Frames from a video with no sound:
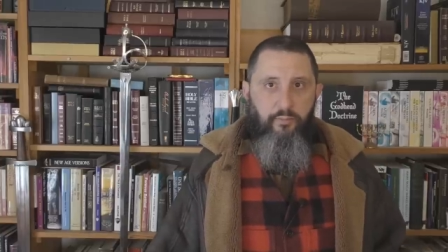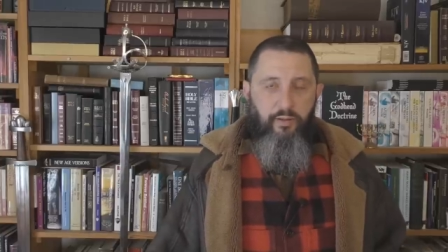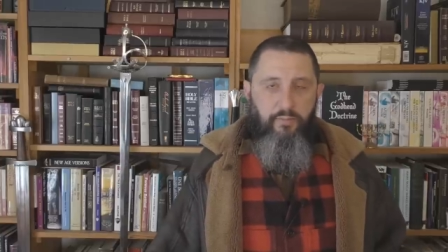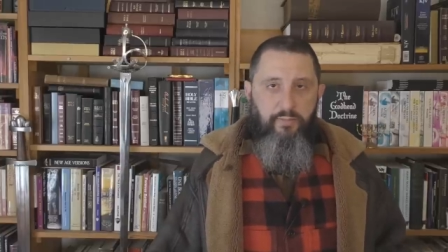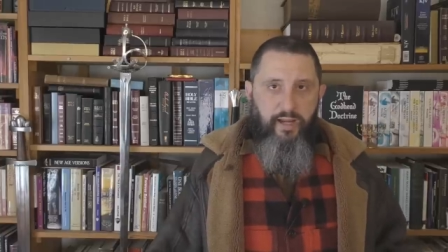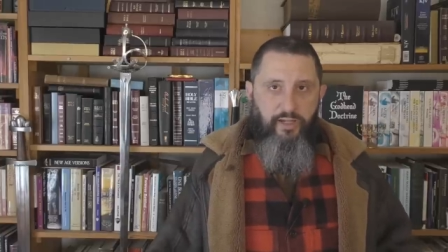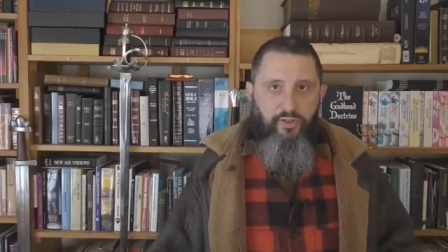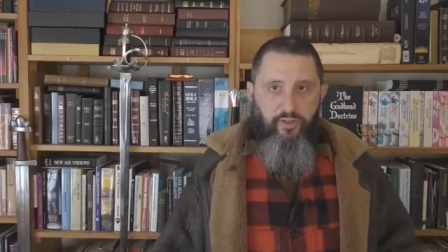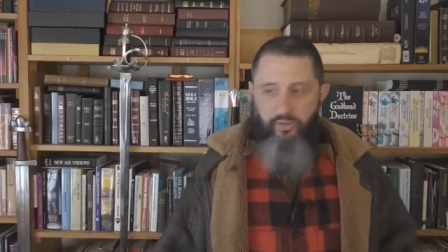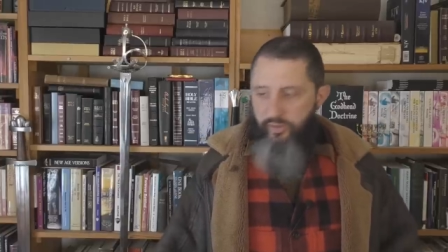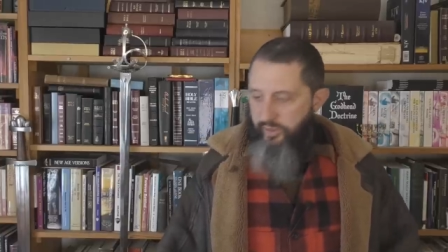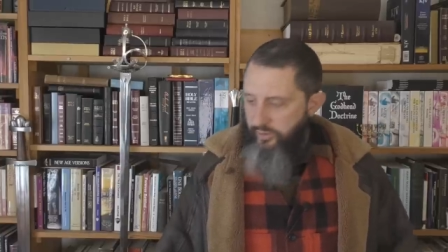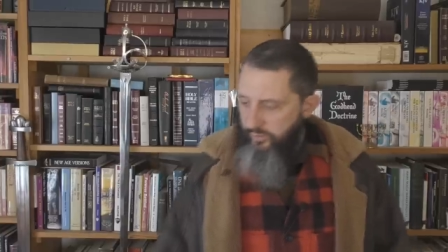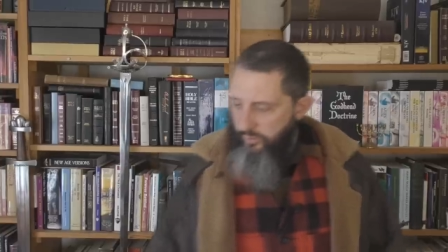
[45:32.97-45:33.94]
but make
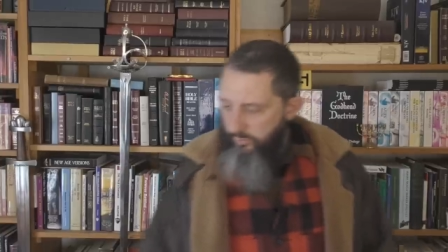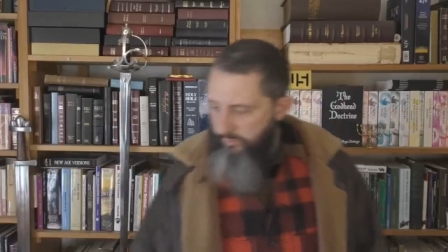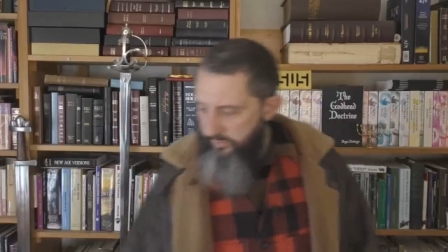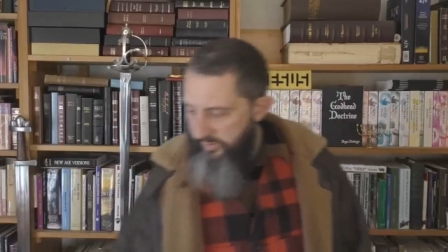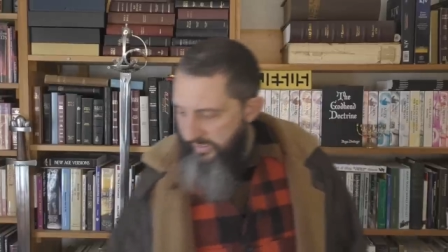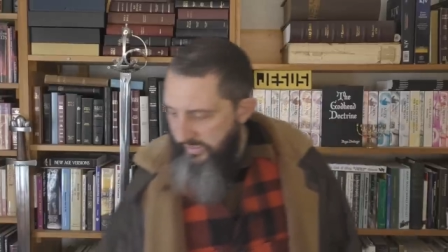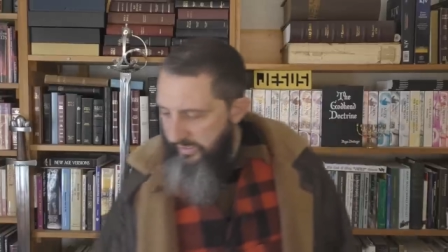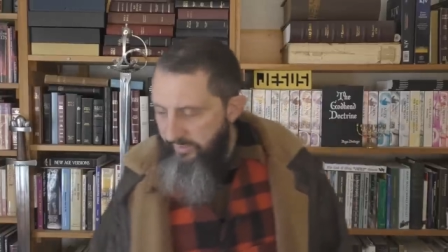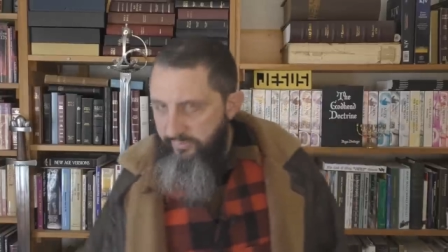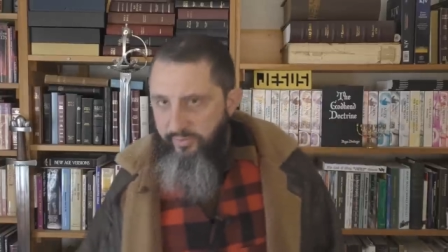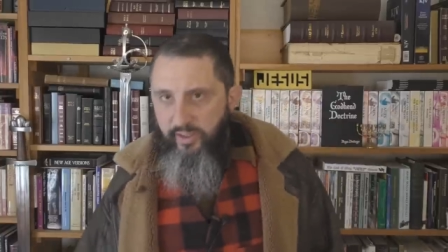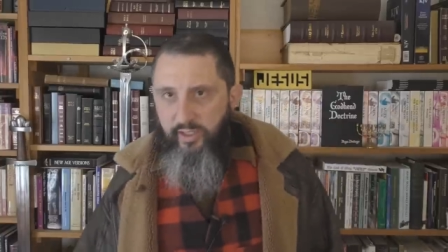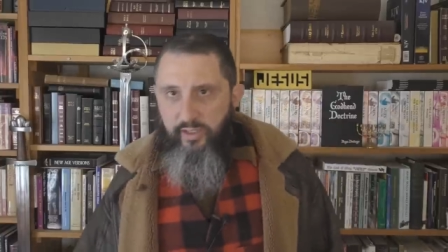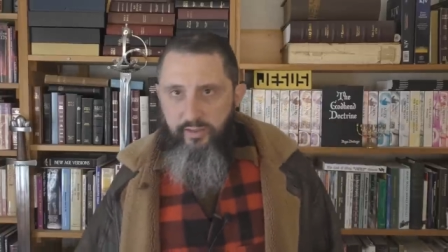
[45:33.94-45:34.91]
sure that you don't
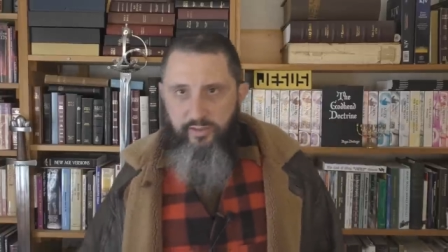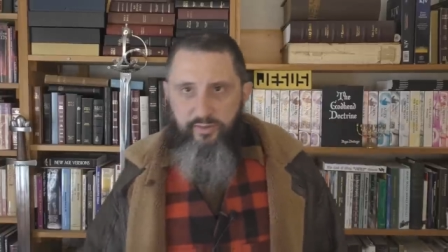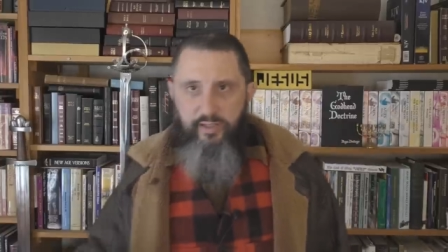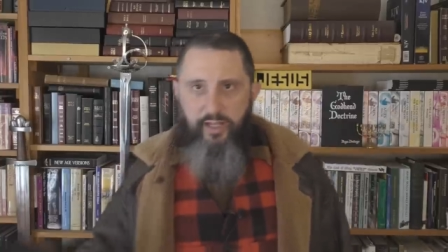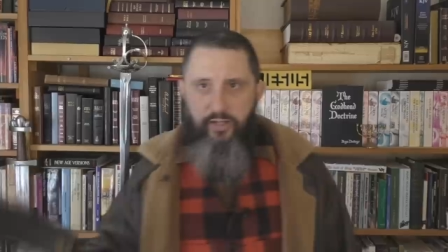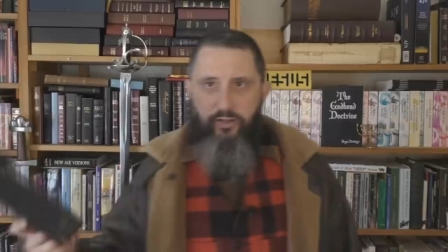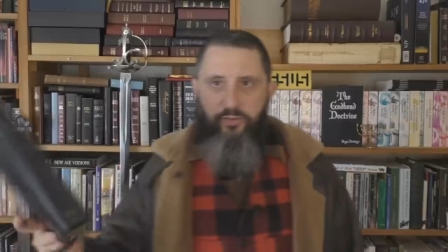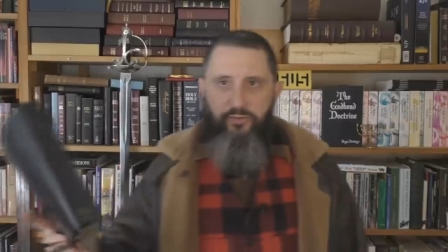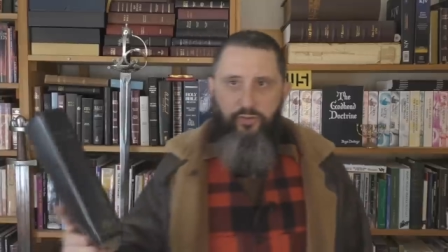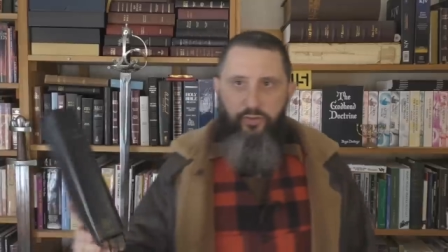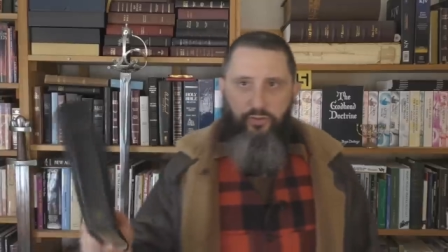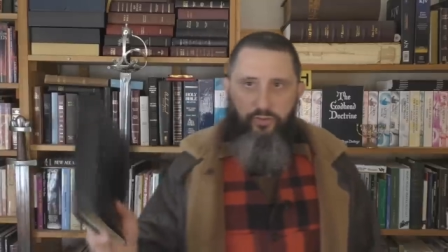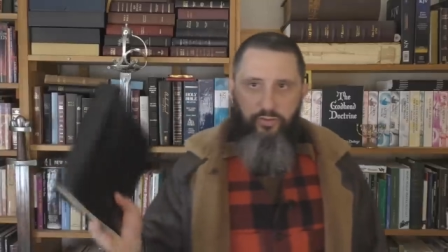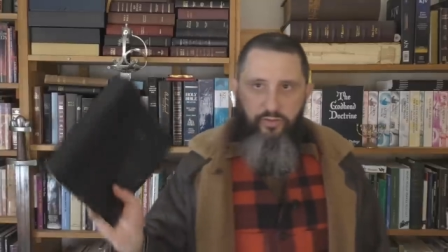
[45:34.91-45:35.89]
leave the standard of
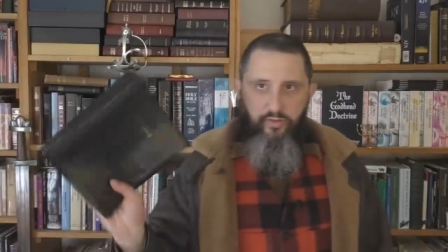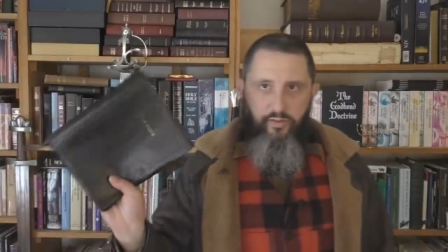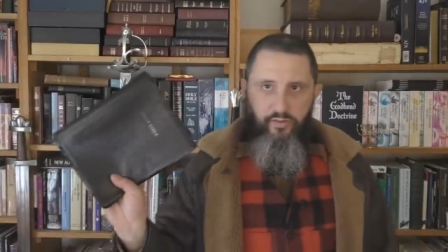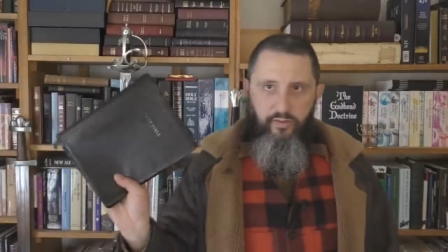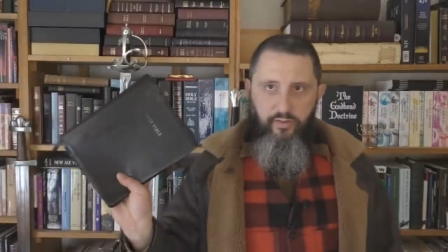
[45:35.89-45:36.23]
truth.